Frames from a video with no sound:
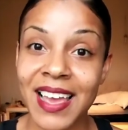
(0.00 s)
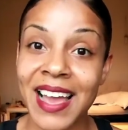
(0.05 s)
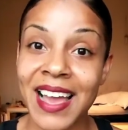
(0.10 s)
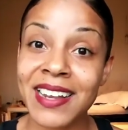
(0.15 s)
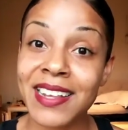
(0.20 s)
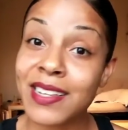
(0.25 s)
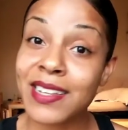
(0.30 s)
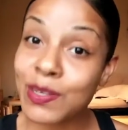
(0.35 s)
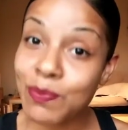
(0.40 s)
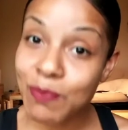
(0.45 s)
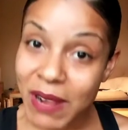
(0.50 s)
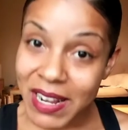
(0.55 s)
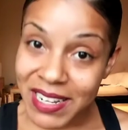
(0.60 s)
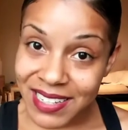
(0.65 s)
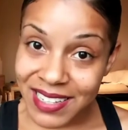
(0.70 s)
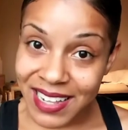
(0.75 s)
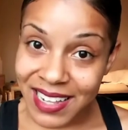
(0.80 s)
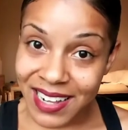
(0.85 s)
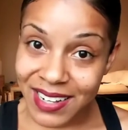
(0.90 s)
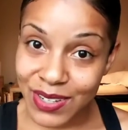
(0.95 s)
And
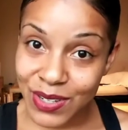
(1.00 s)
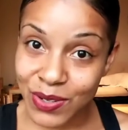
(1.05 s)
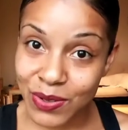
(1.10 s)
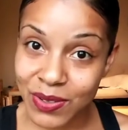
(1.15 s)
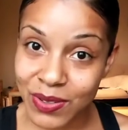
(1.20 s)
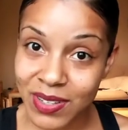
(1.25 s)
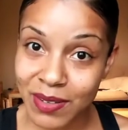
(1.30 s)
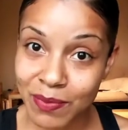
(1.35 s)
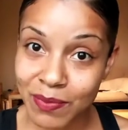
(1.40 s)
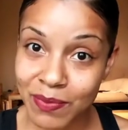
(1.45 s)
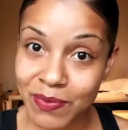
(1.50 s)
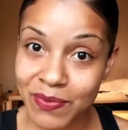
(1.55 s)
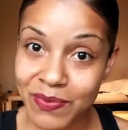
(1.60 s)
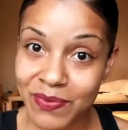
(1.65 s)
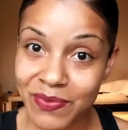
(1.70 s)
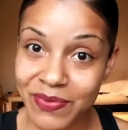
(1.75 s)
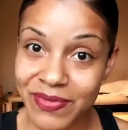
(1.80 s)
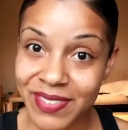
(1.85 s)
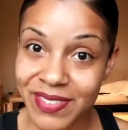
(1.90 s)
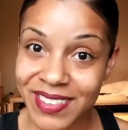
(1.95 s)
express that to them,
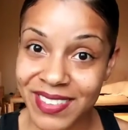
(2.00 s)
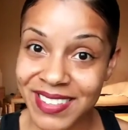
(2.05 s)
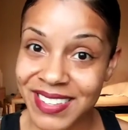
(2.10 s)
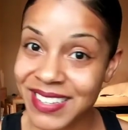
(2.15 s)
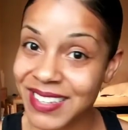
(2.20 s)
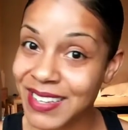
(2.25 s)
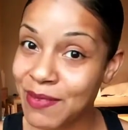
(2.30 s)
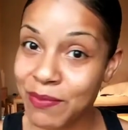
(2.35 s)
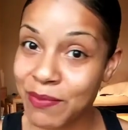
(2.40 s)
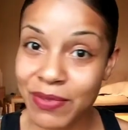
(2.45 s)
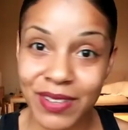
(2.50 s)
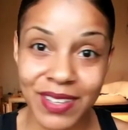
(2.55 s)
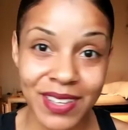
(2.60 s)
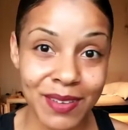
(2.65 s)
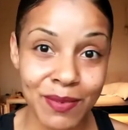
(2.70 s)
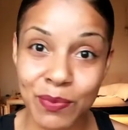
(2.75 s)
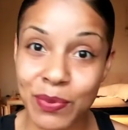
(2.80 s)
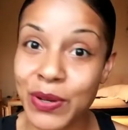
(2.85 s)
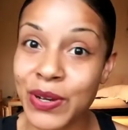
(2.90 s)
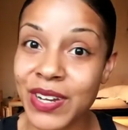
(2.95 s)
simply
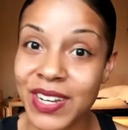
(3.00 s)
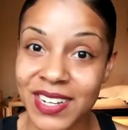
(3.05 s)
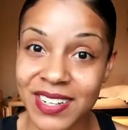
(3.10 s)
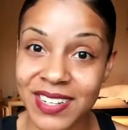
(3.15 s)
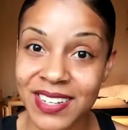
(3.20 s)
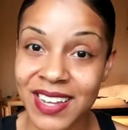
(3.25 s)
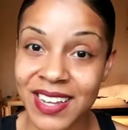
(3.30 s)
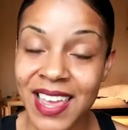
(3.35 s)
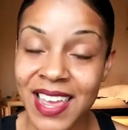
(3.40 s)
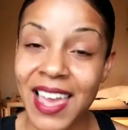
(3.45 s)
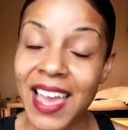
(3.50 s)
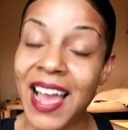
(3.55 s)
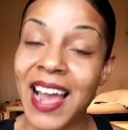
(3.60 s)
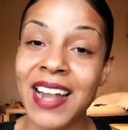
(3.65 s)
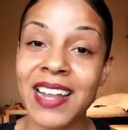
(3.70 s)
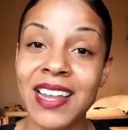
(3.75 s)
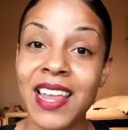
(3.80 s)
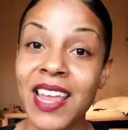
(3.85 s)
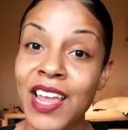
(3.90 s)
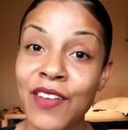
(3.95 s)
put.
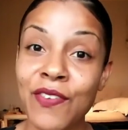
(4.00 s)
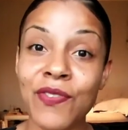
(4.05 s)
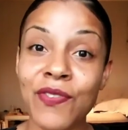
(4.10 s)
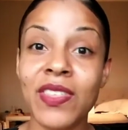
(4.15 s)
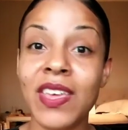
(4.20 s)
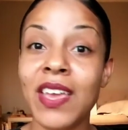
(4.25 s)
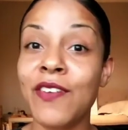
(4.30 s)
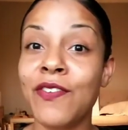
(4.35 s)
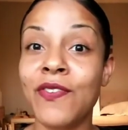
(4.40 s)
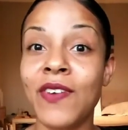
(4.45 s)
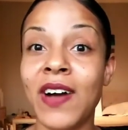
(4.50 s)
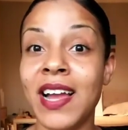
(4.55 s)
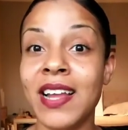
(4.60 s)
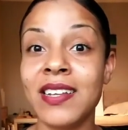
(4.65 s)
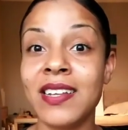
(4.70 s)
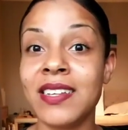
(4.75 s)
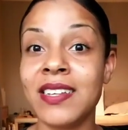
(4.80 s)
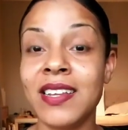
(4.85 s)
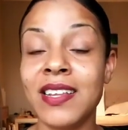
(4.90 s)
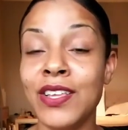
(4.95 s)
And if they
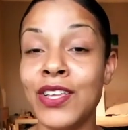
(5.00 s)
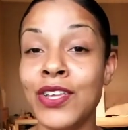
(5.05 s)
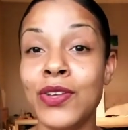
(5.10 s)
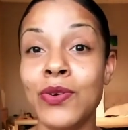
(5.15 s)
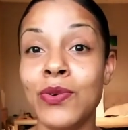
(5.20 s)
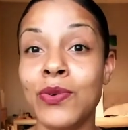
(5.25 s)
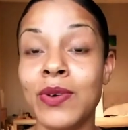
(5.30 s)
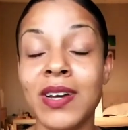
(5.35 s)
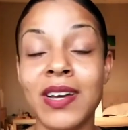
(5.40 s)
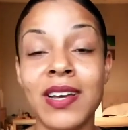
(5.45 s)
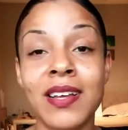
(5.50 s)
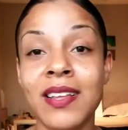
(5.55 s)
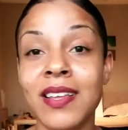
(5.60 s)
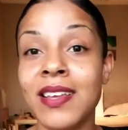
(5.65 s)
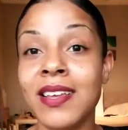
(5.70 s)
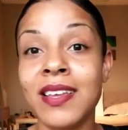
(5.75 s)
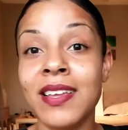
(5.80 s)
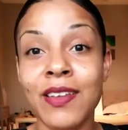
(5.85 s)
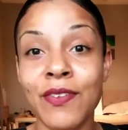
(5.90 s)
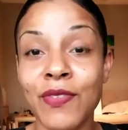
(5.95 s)
find you,
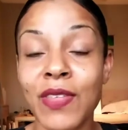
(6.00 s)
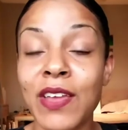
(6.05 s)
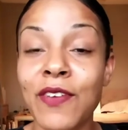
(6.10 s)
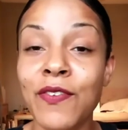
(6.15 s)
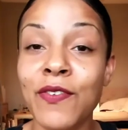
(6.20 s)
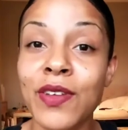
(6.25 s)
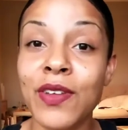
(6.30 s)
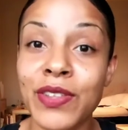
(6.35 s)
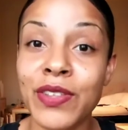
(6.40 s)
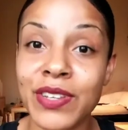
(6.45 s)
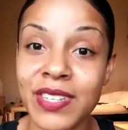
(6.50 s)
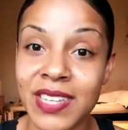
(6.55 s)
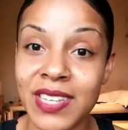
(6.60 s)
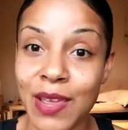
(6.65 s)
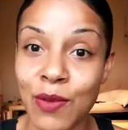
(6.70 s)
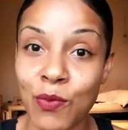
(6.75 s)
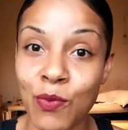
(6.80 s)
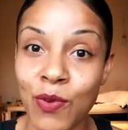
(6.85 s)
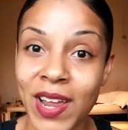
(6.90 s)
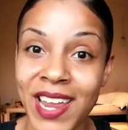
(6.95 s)
if they feel the
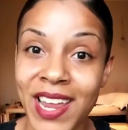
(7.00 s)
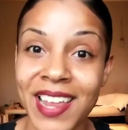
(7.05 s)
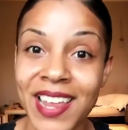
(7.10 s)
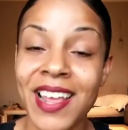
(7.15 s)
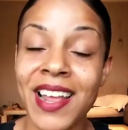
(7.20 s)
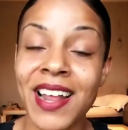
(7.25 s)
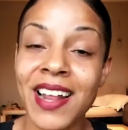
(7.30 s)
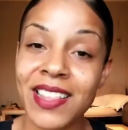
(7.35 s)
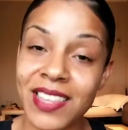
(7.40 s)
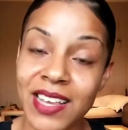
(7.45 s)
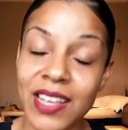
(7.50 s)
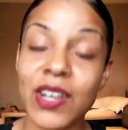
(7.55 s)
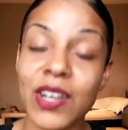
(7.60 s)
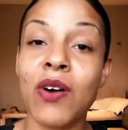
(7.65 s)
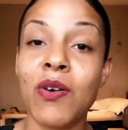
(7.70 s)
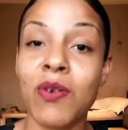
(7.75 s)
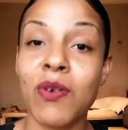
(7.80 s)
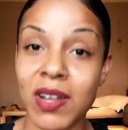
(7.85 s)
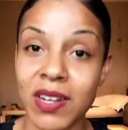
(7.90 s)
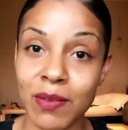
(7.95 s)
same way, then
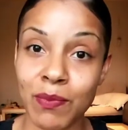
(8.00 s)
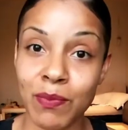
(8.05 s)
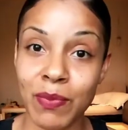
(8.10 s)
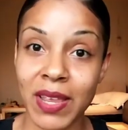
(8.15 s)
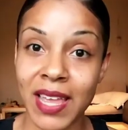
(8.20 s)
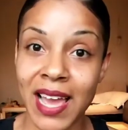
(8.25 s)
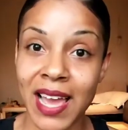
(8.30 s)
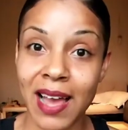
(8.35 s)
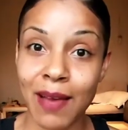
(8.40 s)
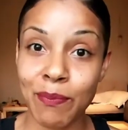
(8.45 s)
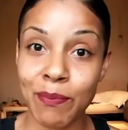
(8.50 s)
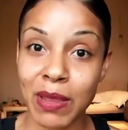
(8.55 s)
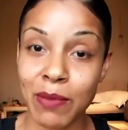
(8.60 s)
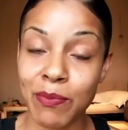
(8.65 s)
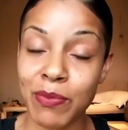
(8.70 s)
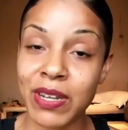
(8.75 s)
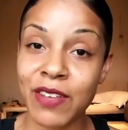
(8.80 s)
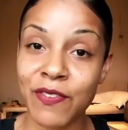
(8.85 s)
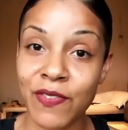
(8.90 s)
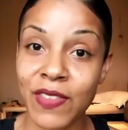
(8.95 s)
go on and be happy.
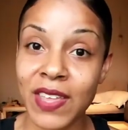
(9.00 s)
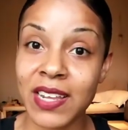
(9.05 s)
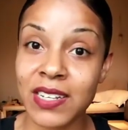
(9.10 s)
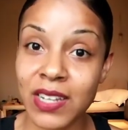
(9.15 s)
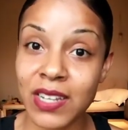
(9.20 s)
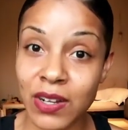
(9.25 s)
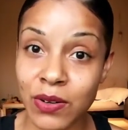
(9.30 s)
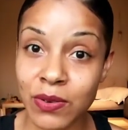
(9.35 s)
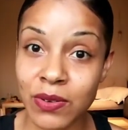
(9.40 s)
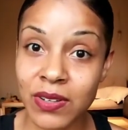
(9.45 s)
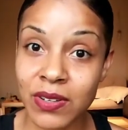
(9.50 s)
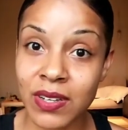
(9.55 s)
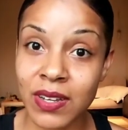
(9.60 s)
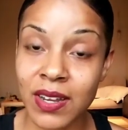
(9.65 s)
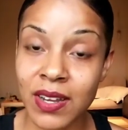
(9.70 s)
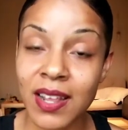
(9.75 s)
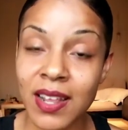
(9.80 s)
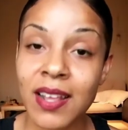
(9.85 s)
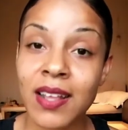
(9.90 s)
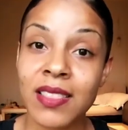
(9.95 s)
But if they don't,
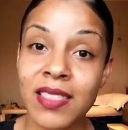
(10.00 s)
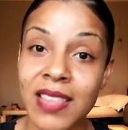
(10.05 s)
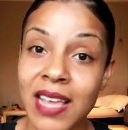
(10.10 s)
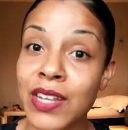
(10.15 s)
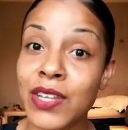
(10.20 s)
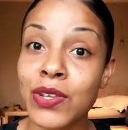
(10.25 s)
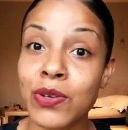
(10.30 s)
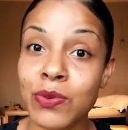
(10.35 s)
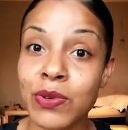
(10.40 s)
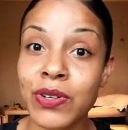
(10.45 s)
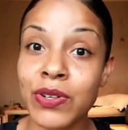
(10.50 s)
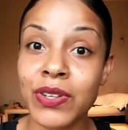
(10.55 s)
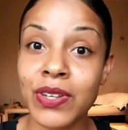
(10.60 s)
then you will